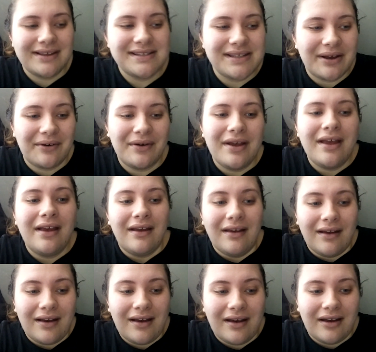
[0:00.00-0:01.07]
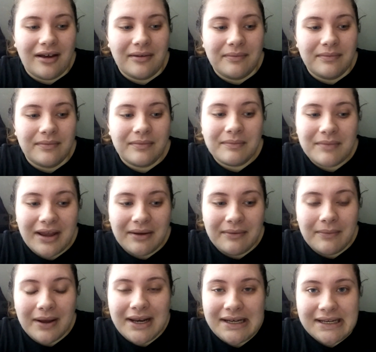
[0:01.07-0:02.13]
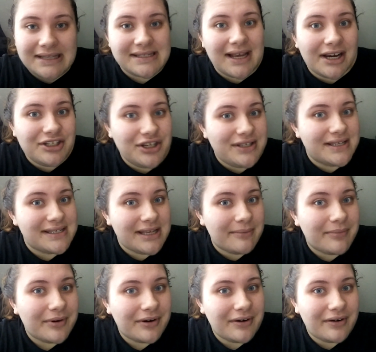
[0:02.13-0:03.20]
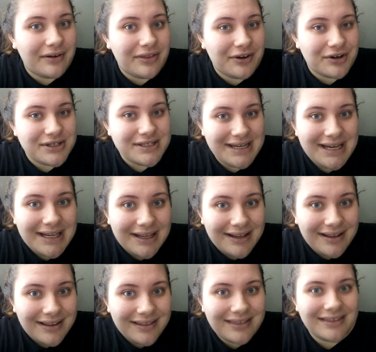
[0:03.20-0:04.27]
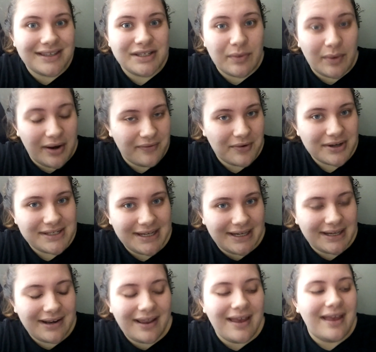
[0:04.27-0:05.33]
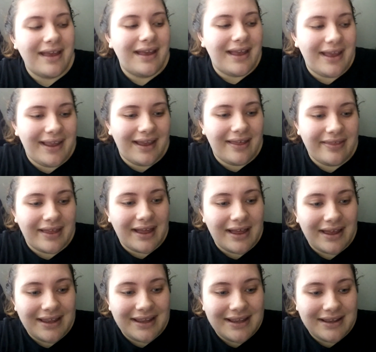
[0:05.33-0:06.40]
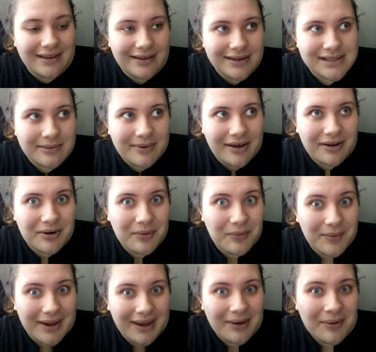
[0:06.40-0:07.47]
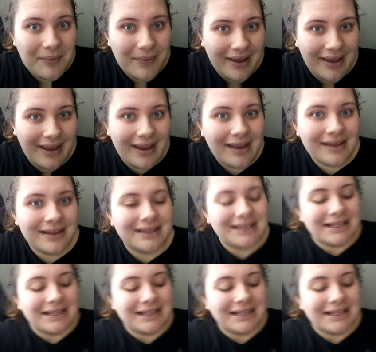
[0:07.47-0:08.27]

So um, my wedding date's actually December thirteenth, twenty fourteen, and that is about a week away,